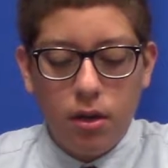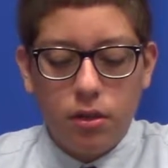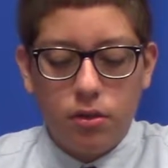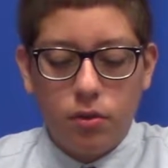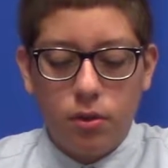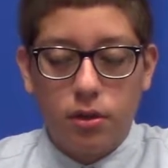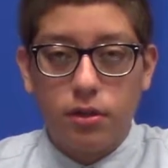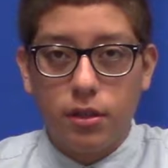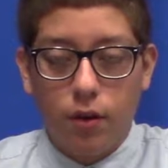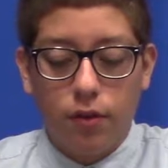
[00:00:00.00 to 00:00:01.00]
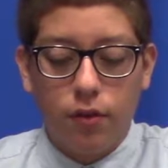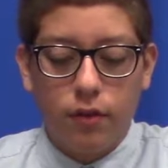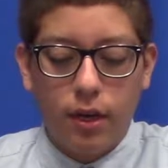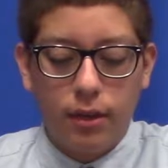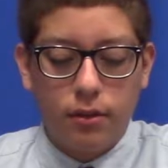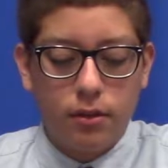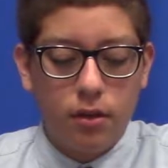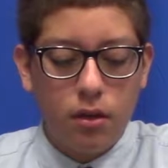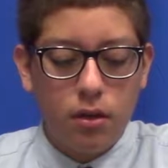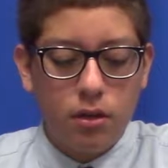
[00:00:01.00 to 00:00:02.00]
Students, now is your chance.
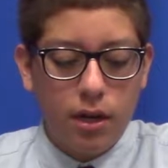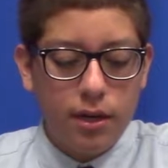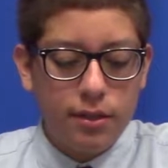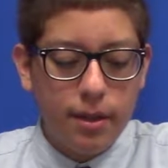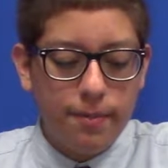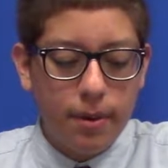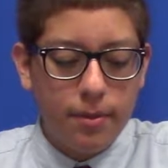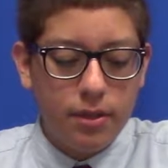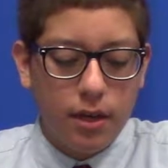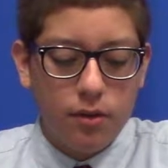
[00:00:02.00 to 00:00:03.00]
Scholastic Publishing